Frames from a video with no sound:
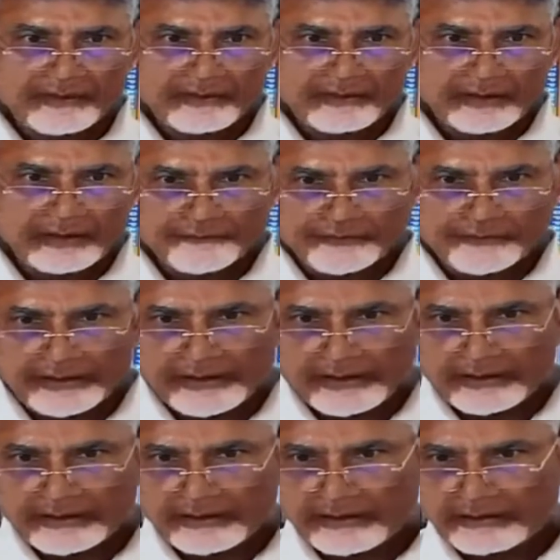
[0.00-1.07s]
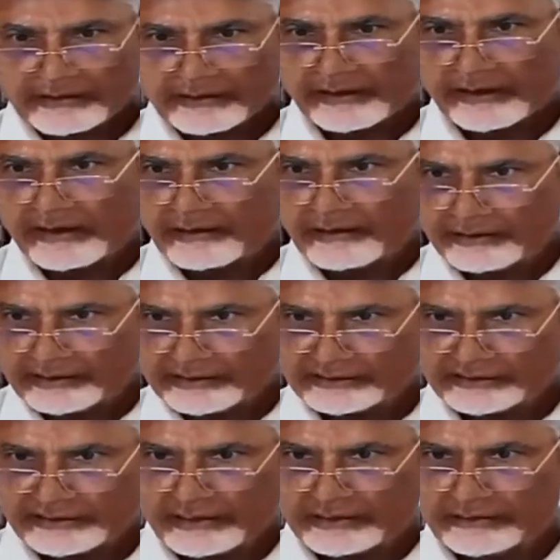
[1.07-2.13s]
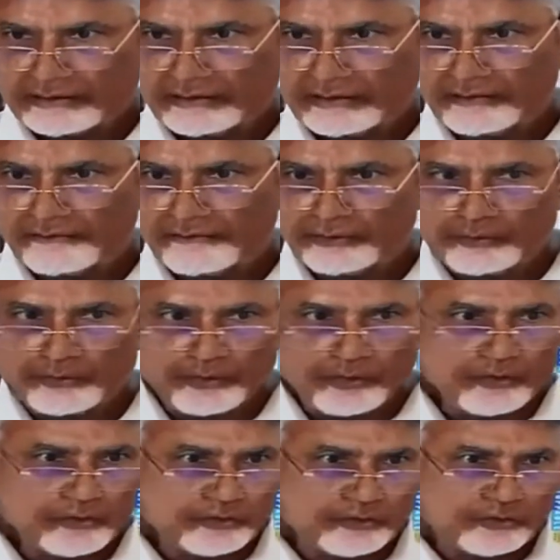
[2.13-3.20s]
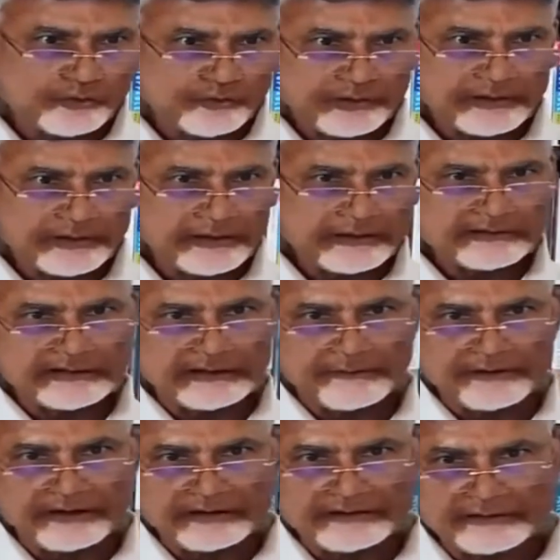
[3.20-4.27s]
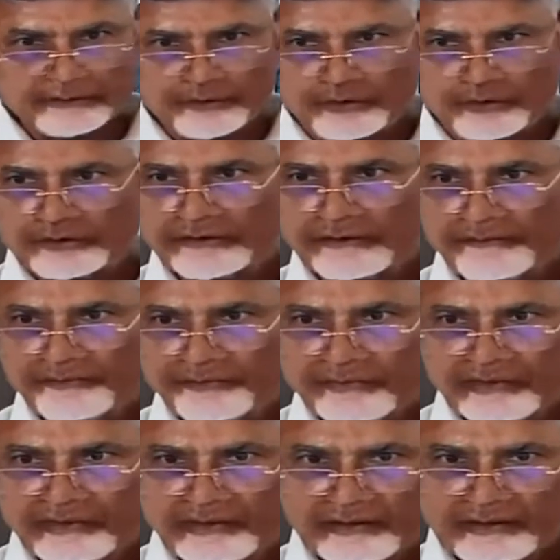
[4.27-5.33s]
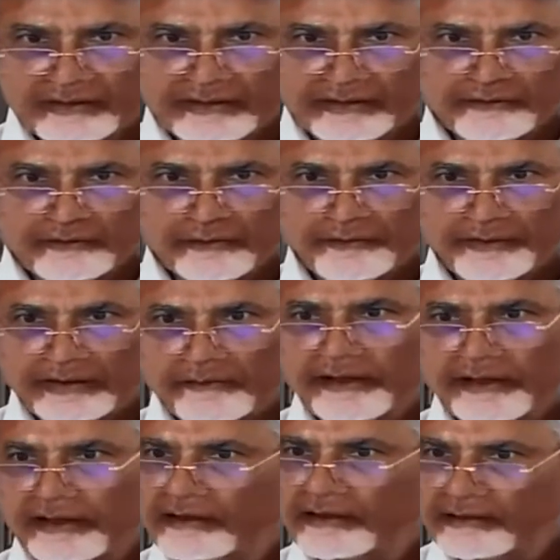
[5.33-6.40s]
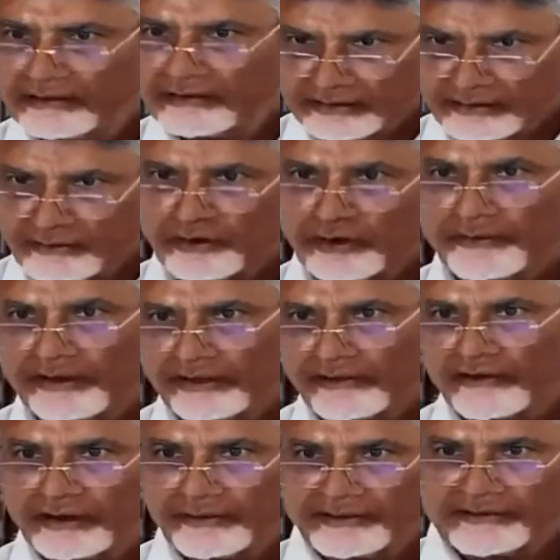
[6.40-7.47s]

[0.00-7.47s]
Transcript: If any country or a state will grow 12 years double digit growth, it will become a developed economy.